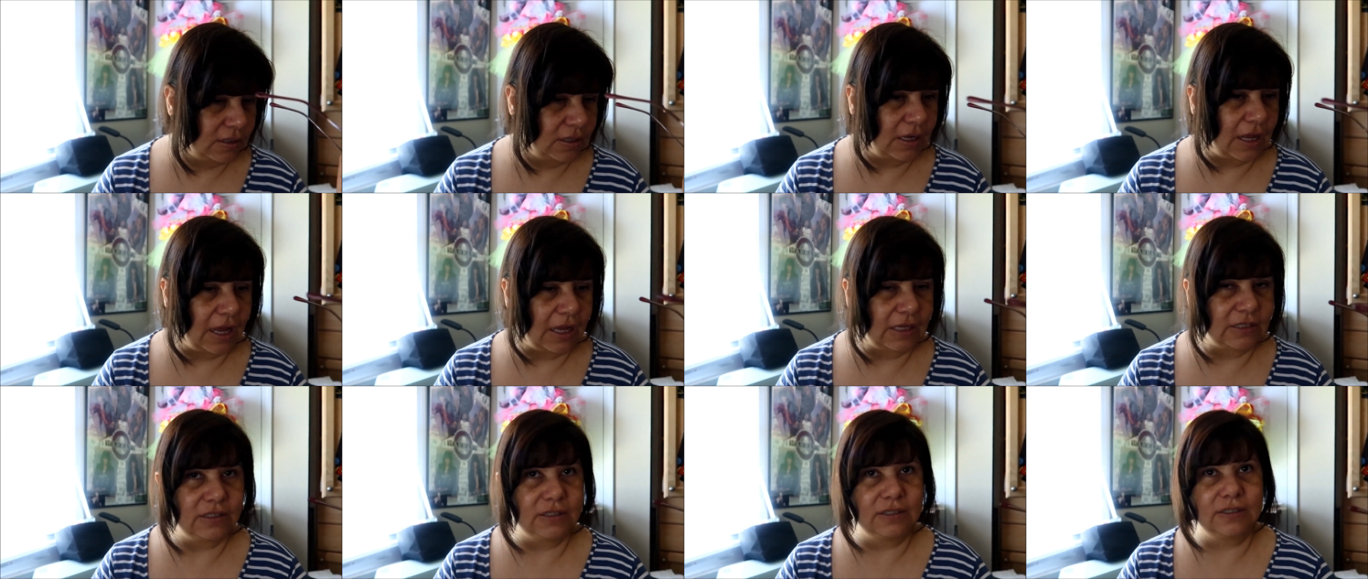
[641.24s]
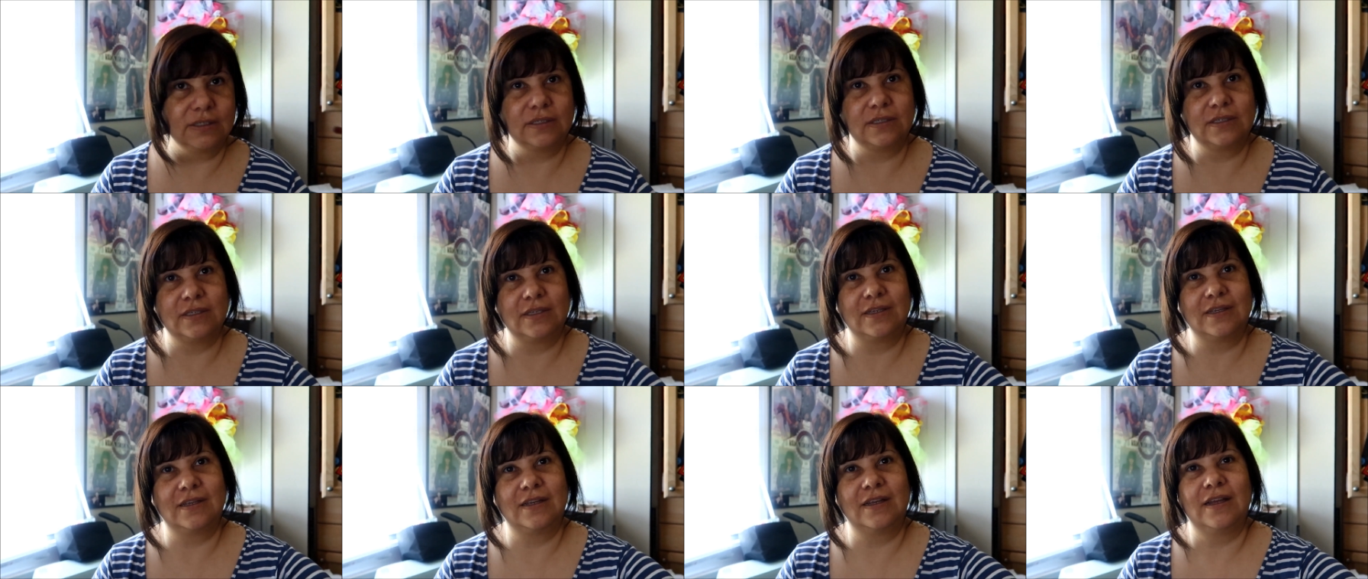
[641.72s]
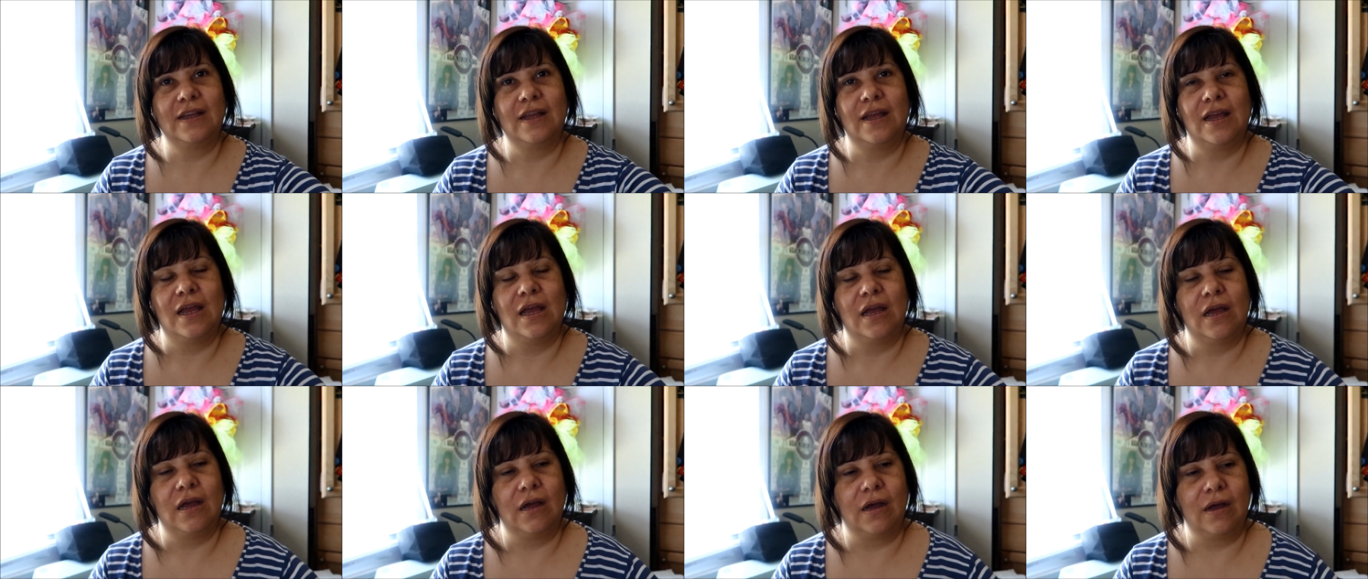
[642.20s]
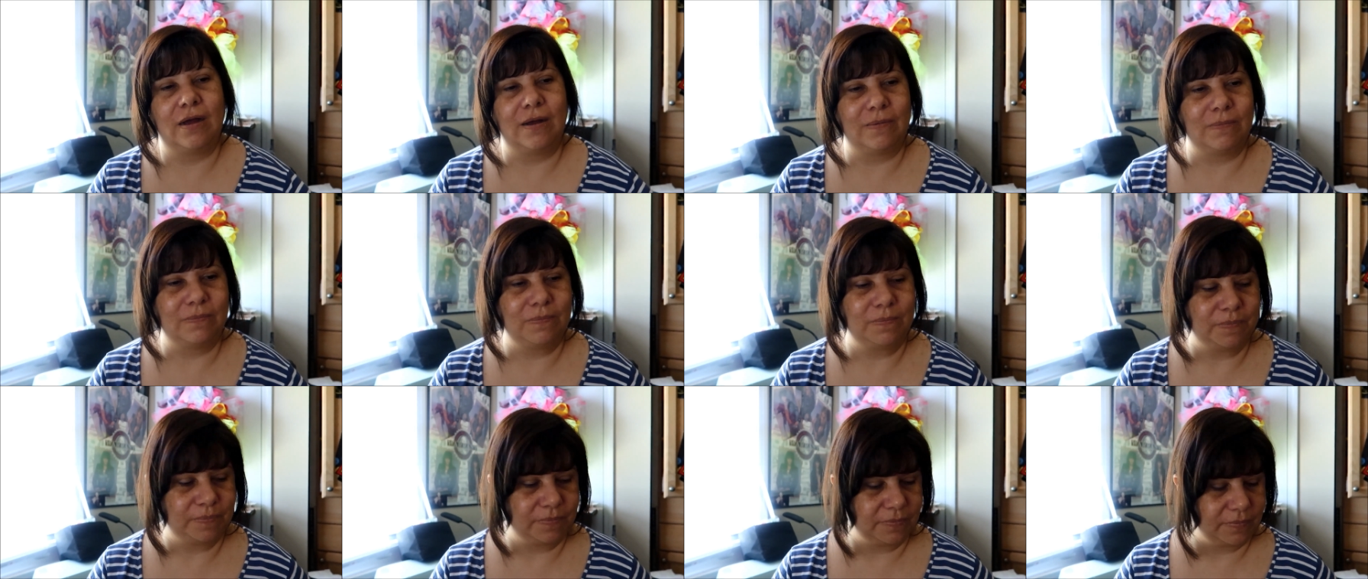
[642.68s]
Glasses.
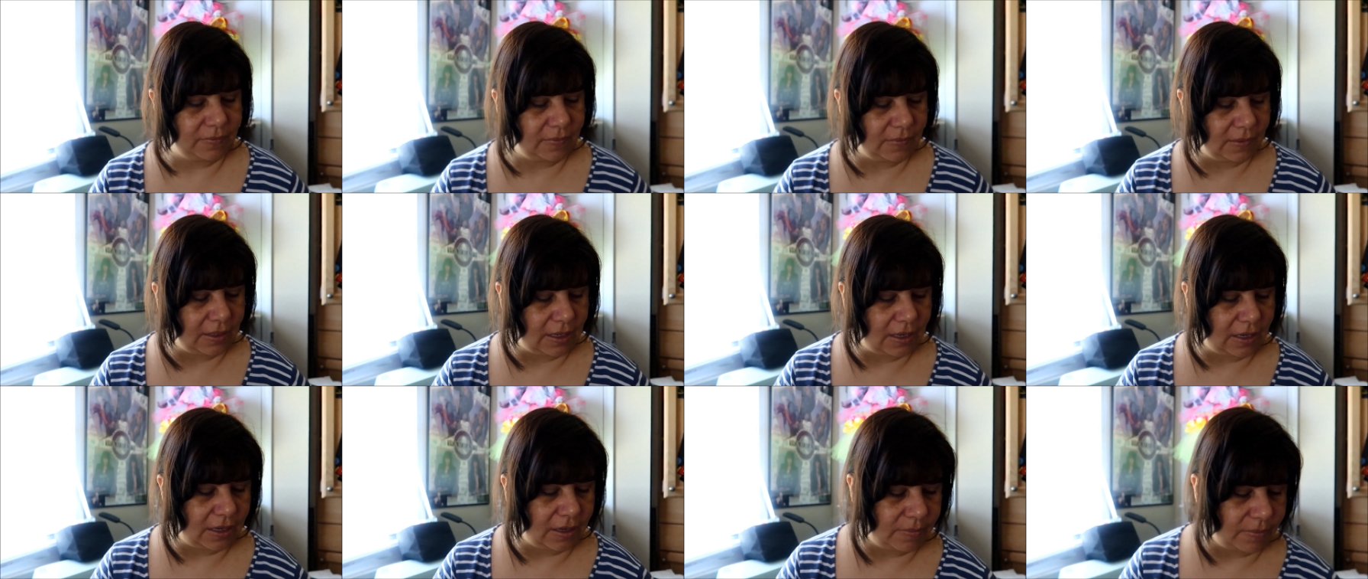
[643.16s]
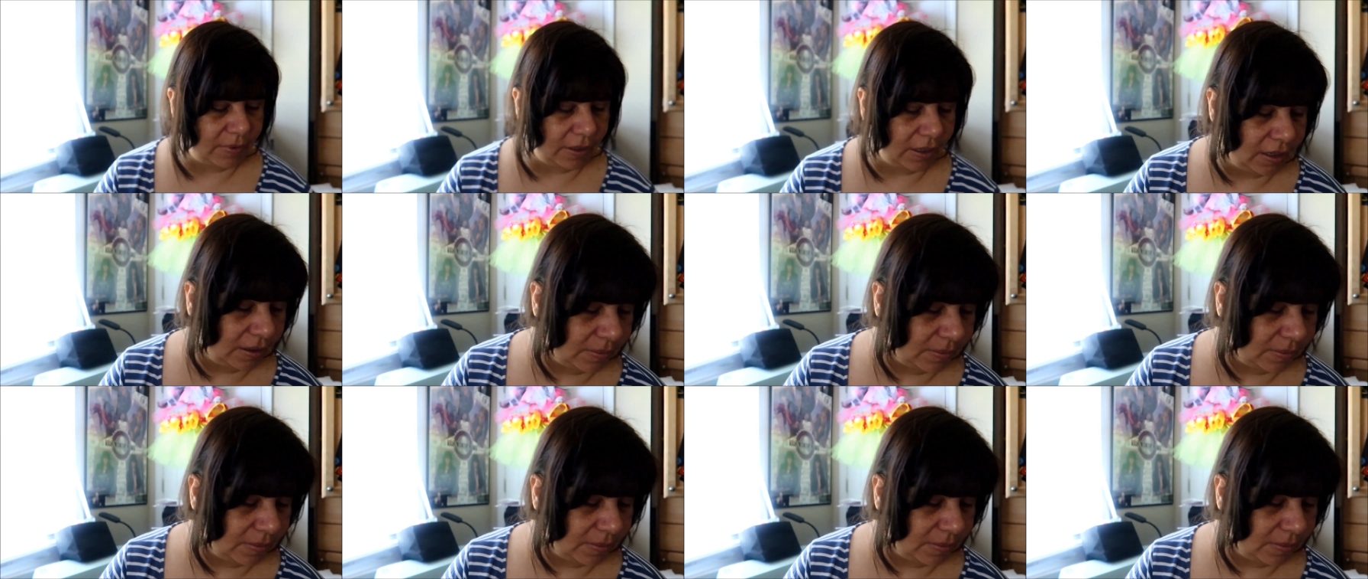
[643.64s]
I had my